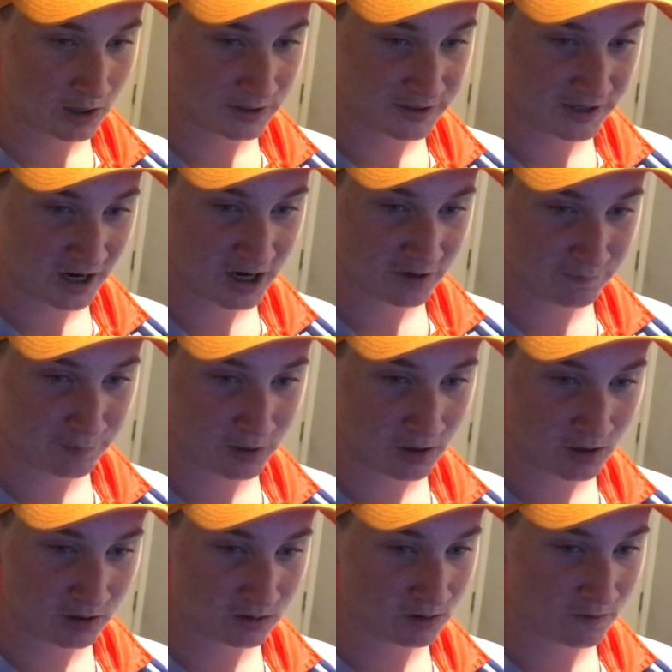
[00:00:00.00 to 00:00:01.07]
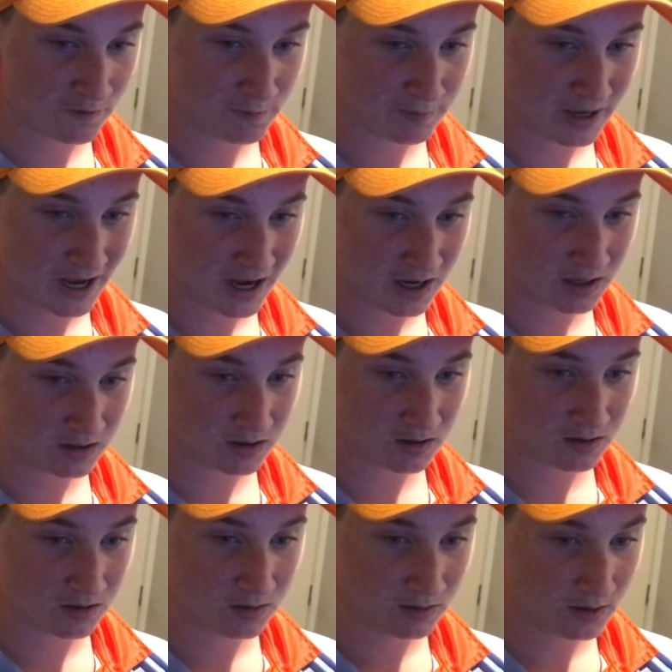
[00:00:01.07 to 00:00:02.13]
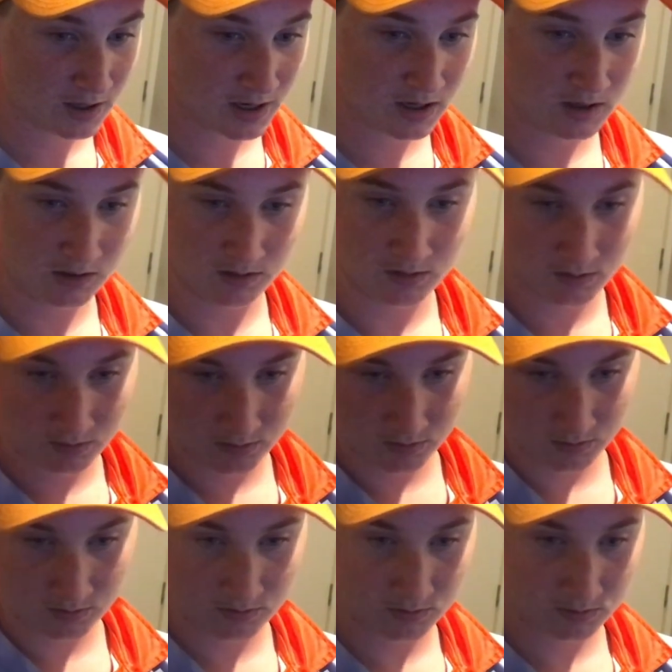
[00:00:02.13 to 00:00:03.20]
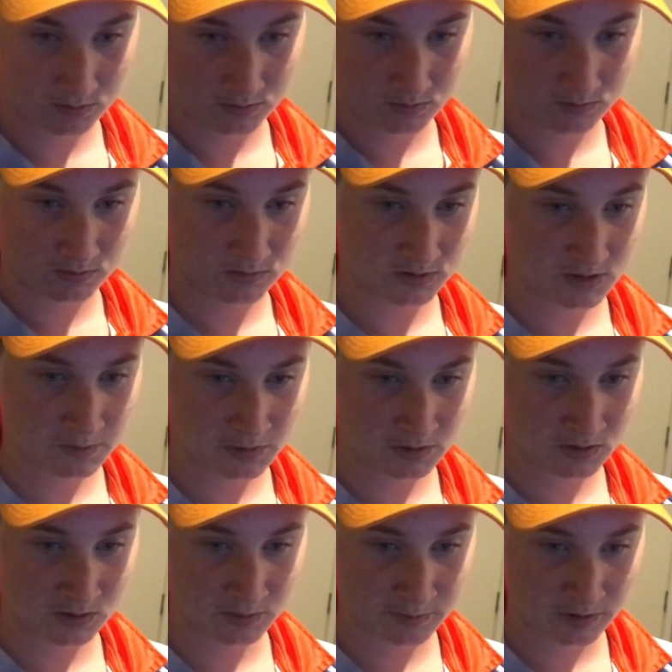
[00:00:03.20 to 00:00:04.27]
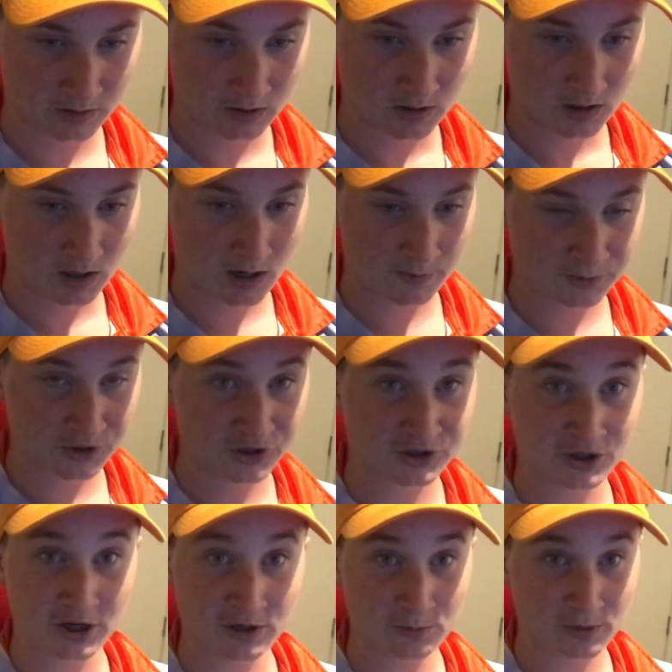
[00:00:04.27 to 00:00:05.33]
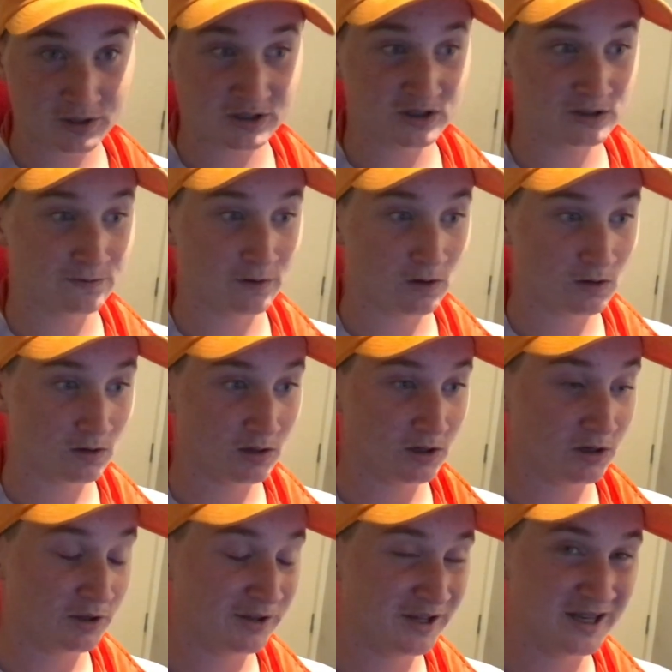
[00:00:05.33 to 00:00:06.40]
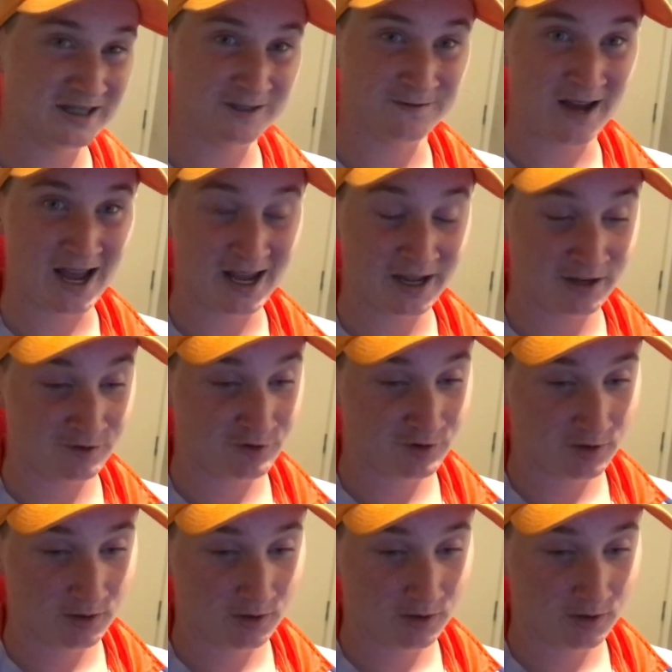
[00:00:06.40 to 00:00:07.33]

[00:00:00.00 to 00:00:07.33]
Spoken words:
Date of birth, November 8th. Hey, that's me. She's 31 years of age.